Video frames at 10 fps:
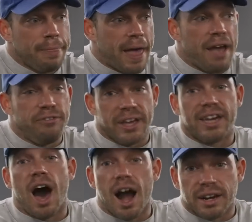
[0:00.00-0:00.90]
I feel like
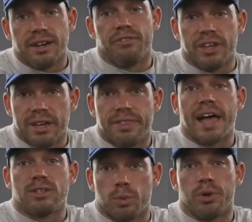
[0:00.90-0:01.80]
cognitively,
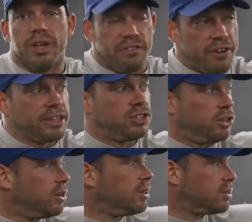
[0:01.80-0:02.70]
that's what really affects
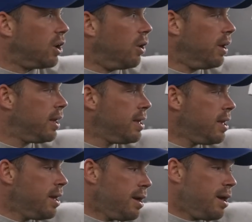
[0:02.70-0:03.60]
you. So
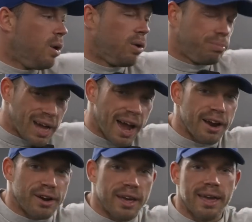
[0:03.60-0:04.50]
I'm
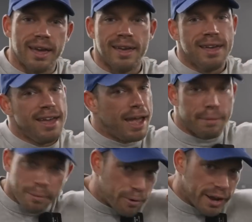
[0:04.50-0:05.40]
tired, and
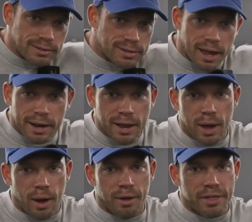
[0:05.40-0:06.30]
my brain's
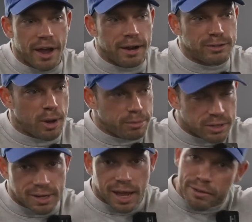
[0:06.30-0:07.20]
not all there, so I'm
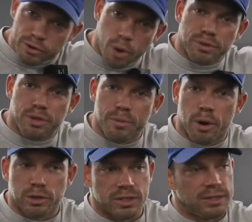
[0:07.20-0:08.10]
just kind of going through the
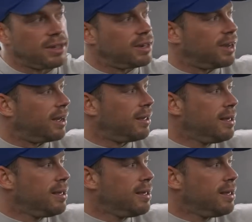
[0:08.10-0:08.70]
motions, and so